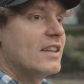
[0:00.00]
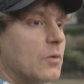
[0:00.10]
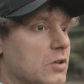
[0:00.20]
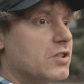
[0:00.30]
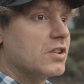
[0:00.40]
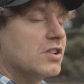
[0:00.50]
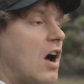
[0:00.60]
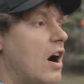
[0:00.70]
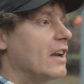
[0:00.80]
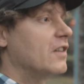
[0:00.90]
that was
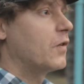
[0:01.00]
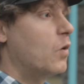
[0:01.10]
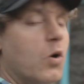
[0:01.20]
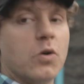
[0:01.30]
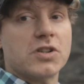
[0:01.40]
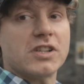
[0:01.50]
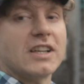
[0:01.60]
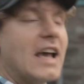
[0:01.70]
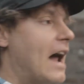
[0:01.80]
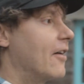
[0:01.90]
designed for horse
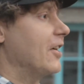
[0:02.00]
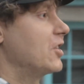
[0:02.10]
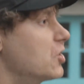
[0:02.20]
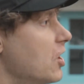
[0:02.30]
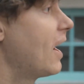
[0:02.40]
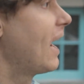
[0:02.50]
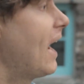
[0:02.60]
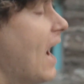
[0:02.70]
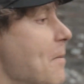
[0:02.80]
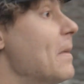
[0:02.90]
and carriage
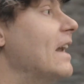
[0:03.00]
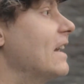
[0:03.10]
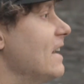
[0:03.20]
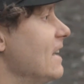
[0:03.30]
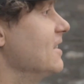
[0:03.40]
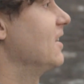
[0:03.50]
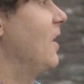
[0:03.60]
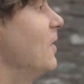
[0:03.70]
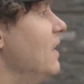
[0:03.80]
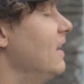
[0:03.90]
a million years
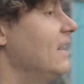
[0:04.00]
ago.